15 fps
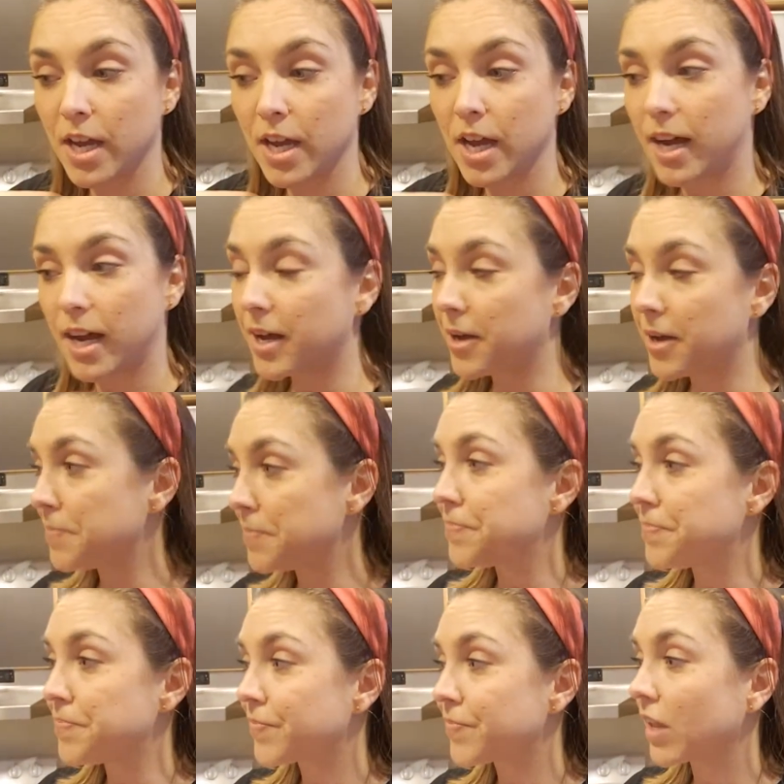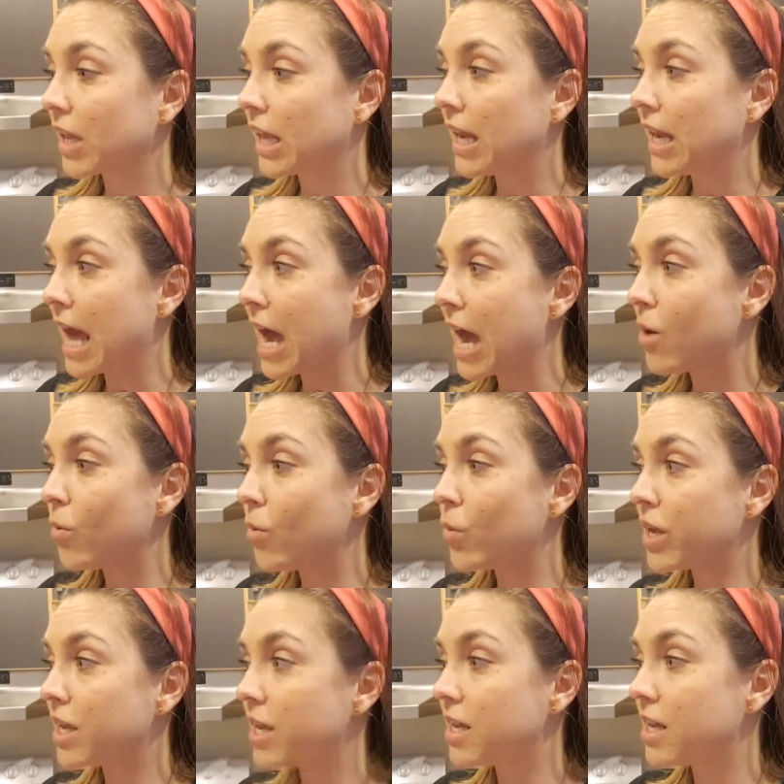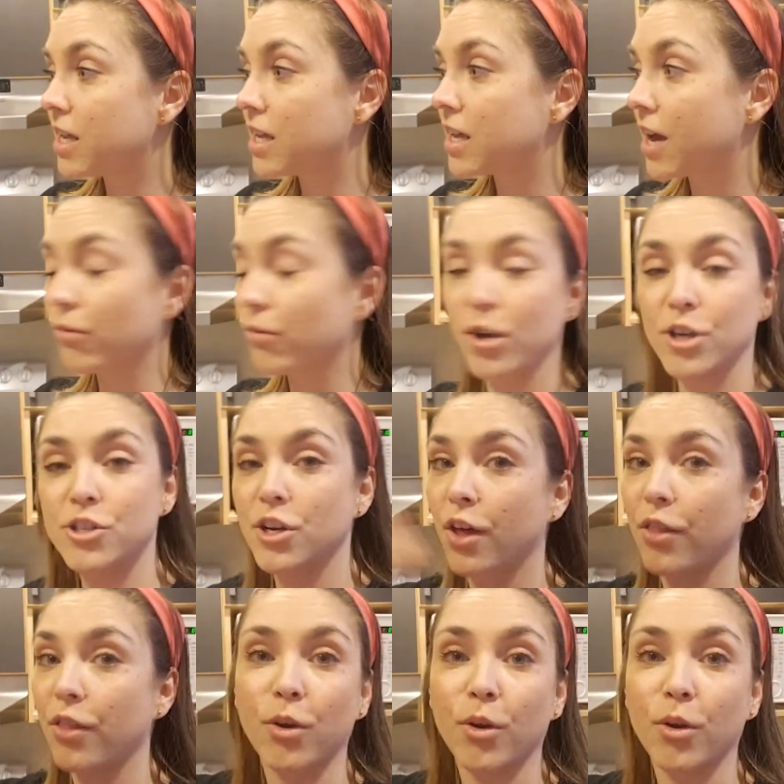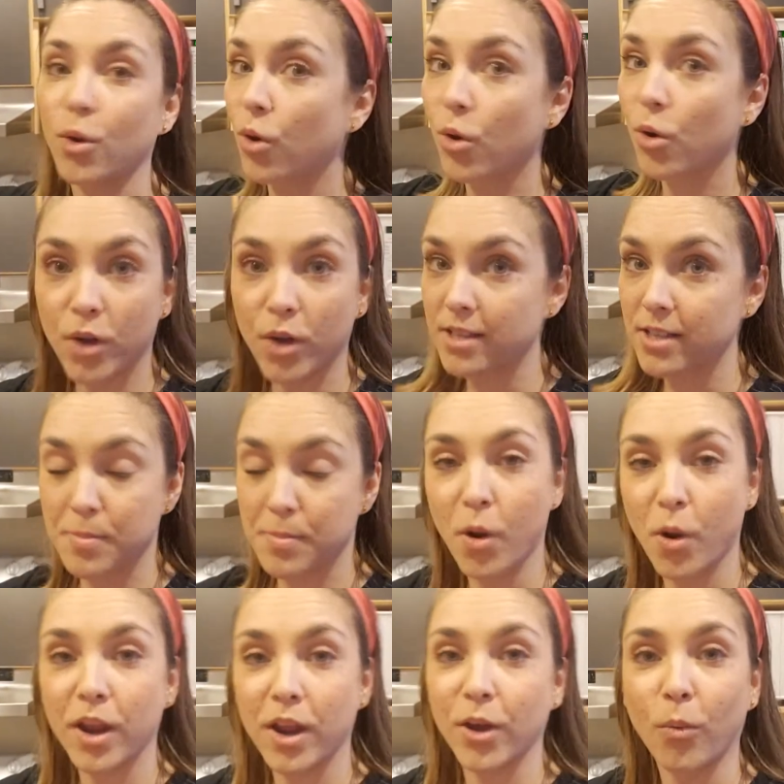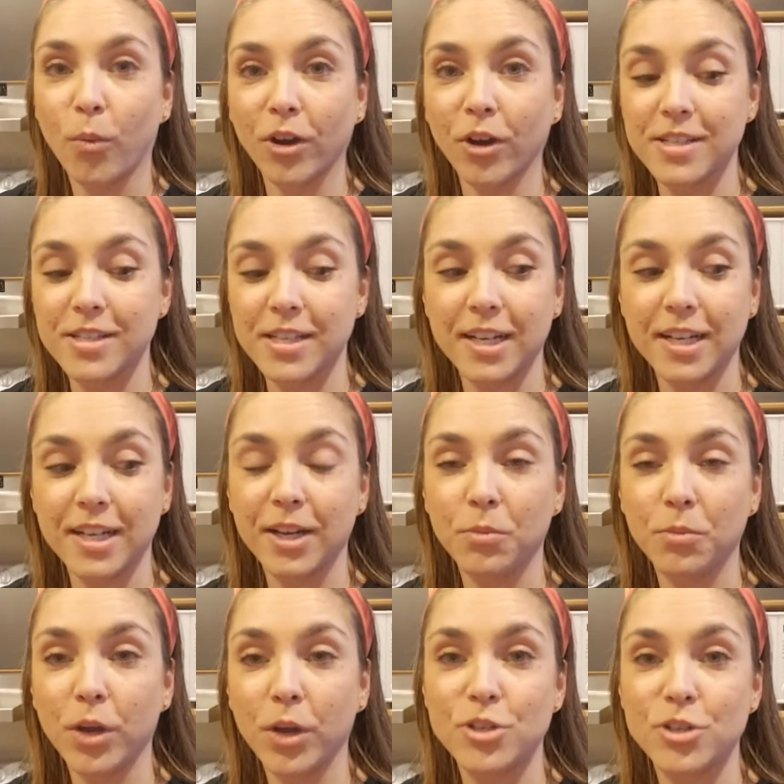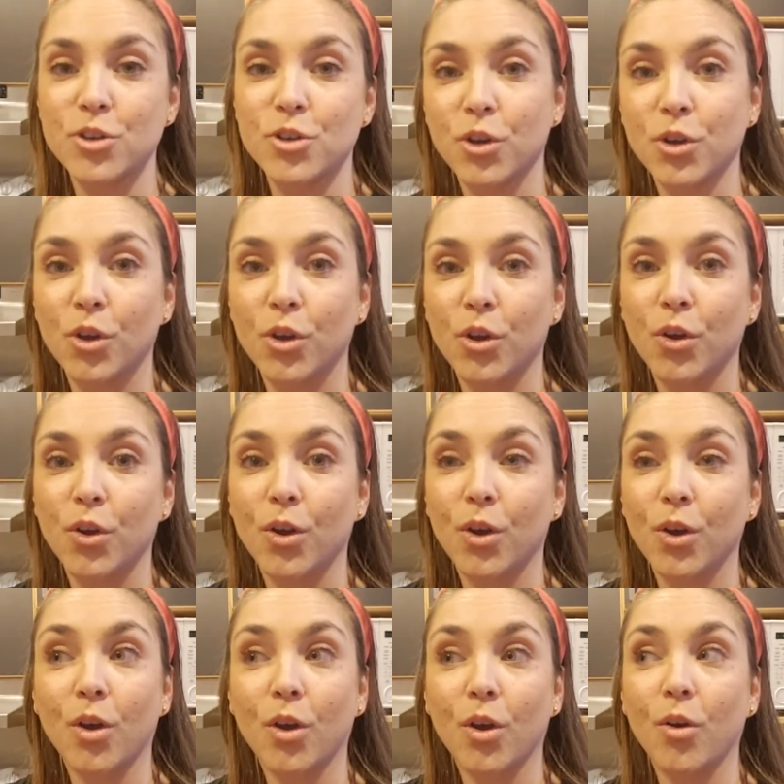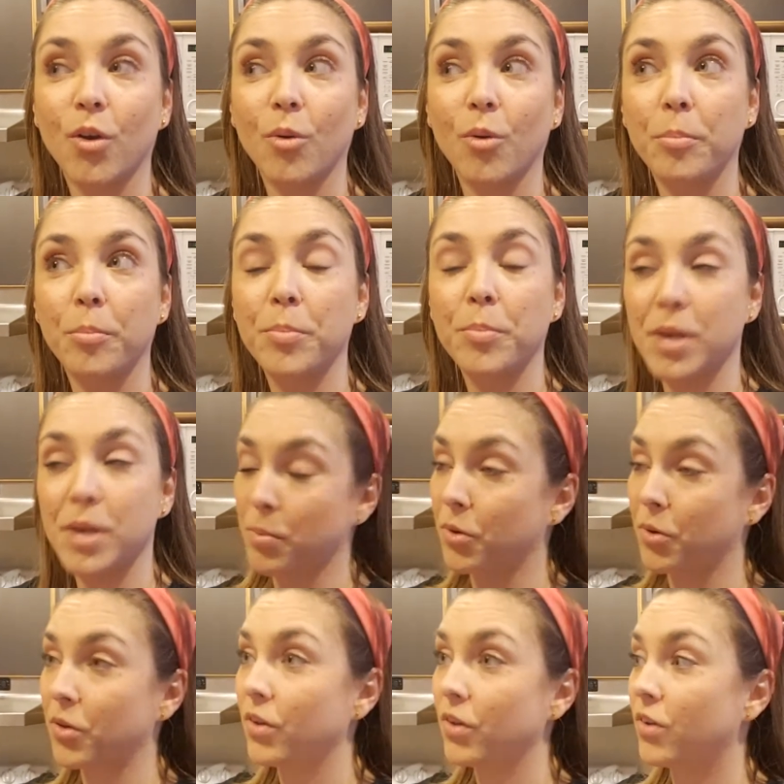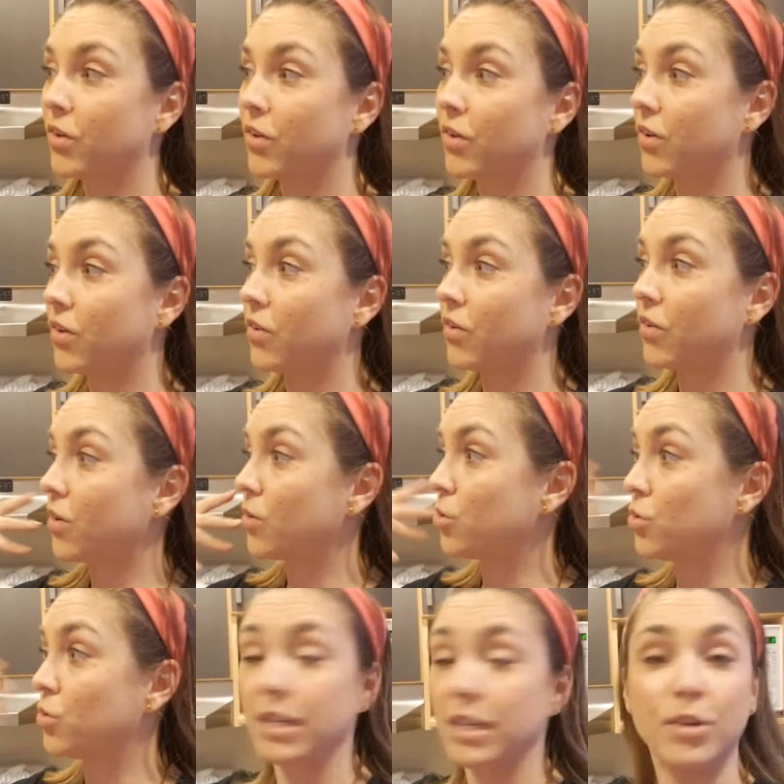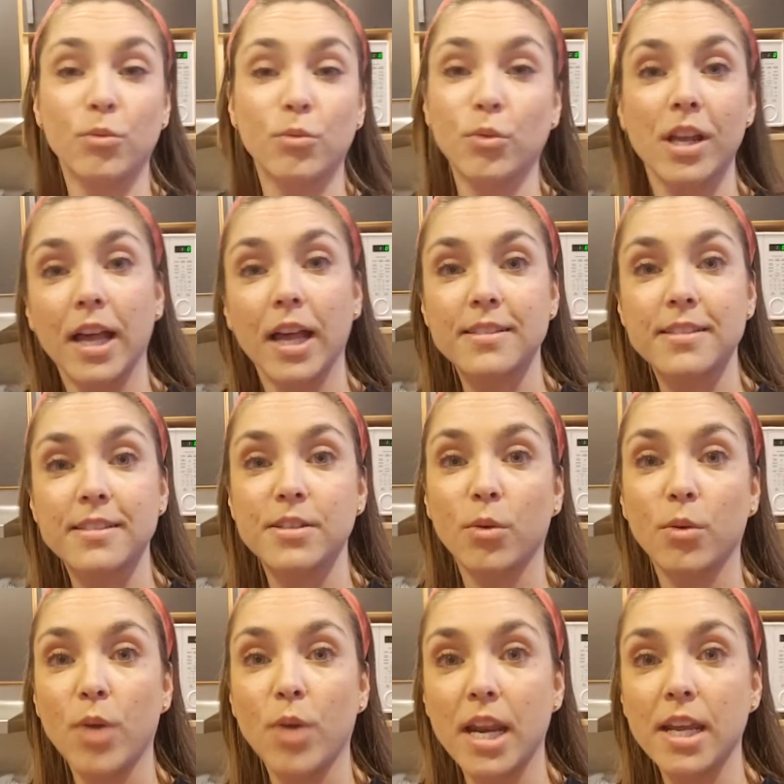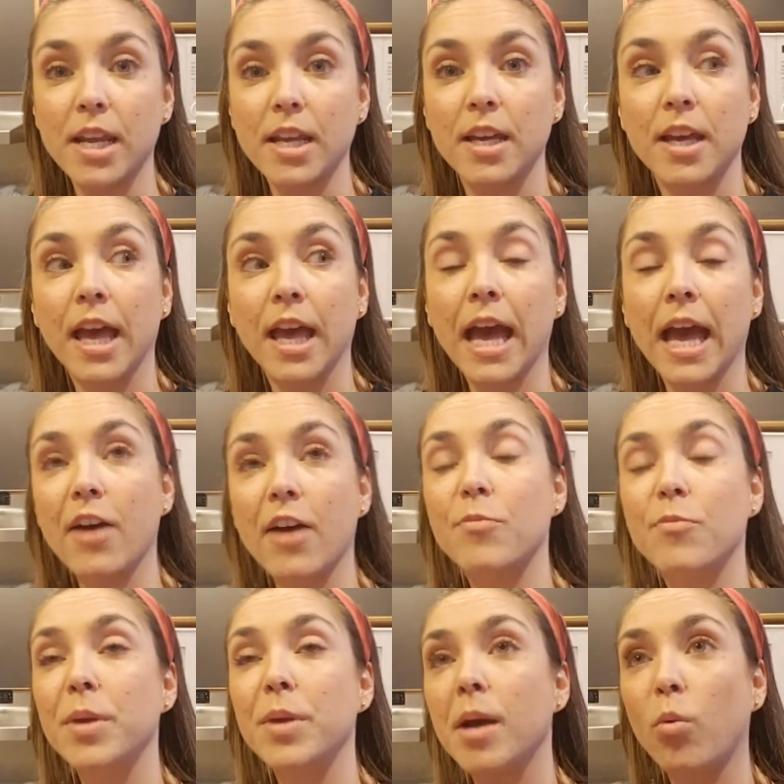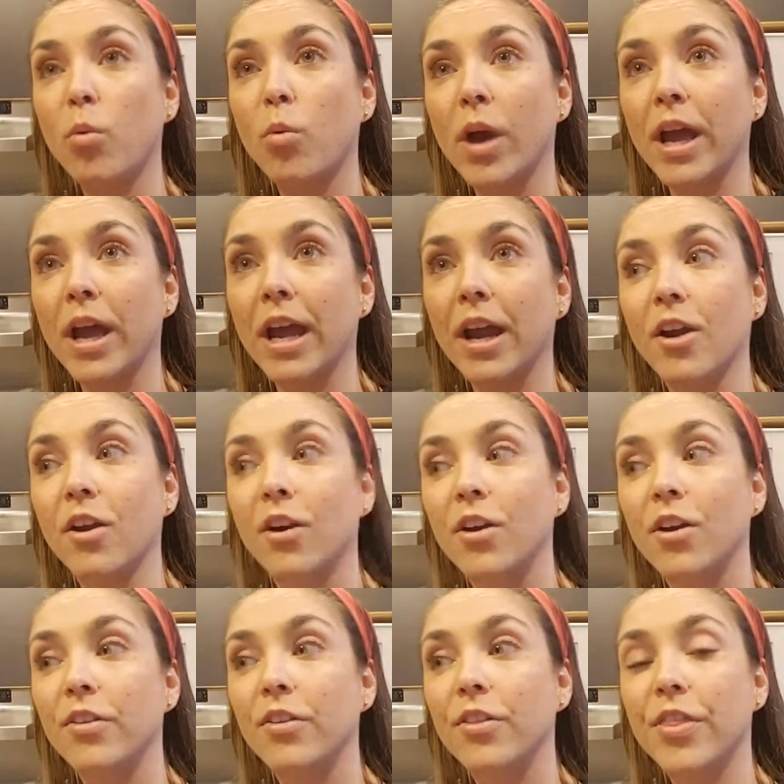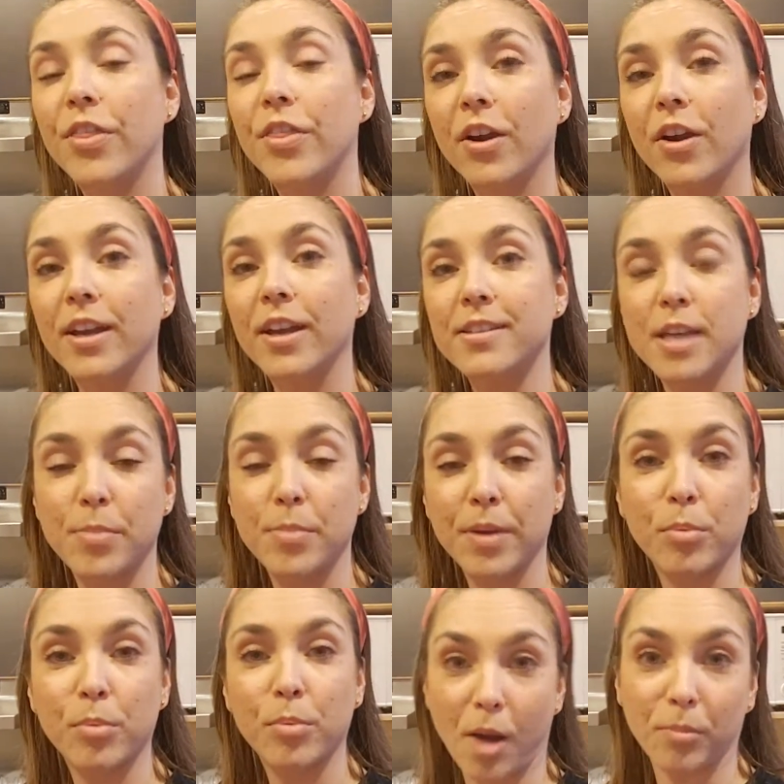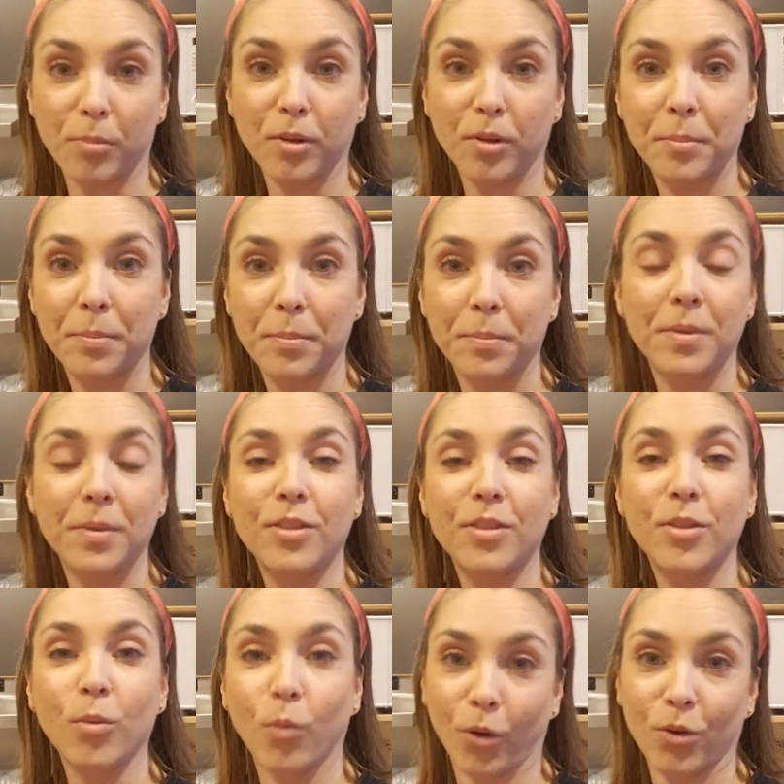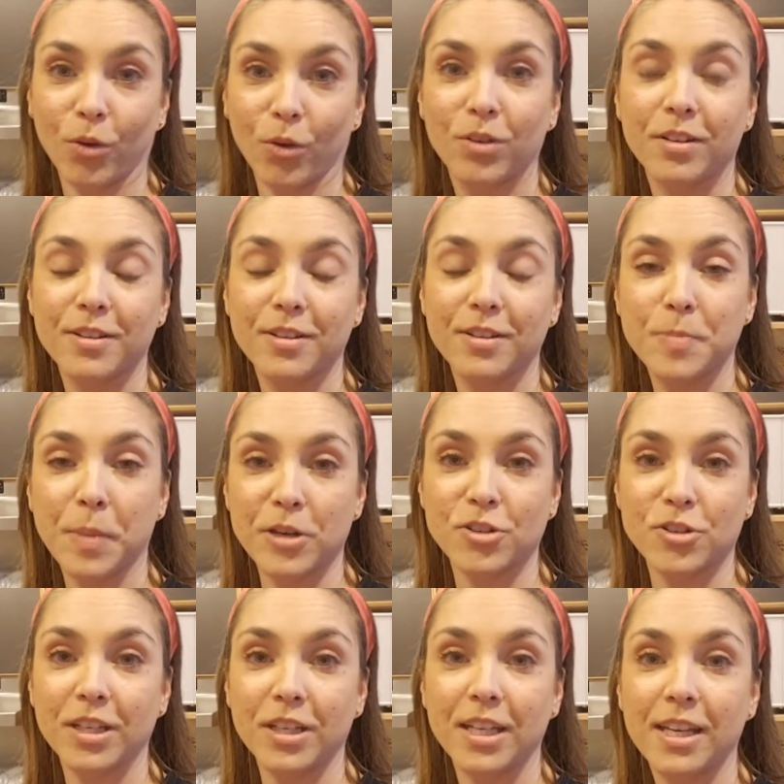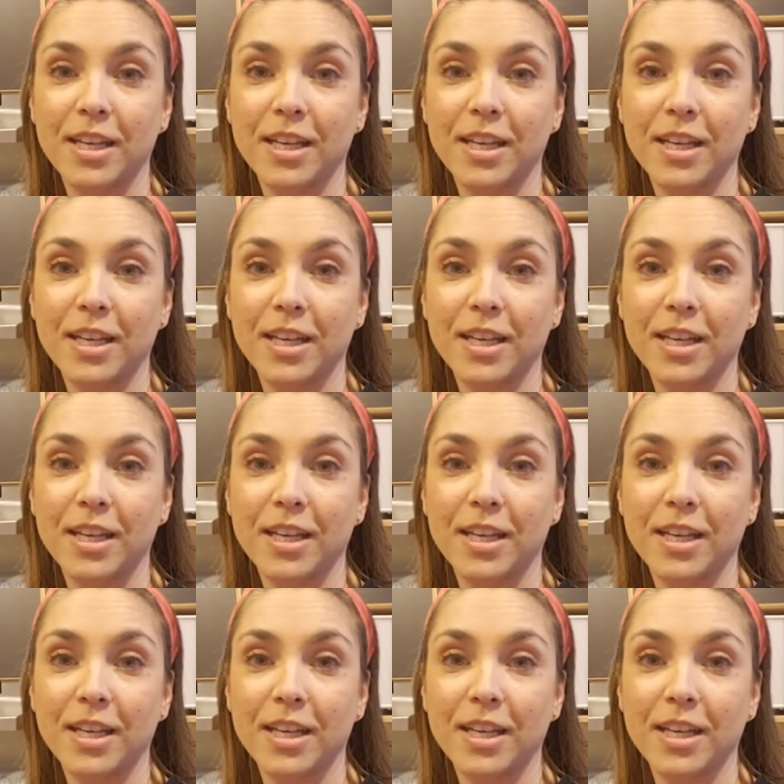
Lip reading: Um, Now we have reached another crazy point in quarantine in which people who didn't realize this already have become aware that there is a big problem in the world, especially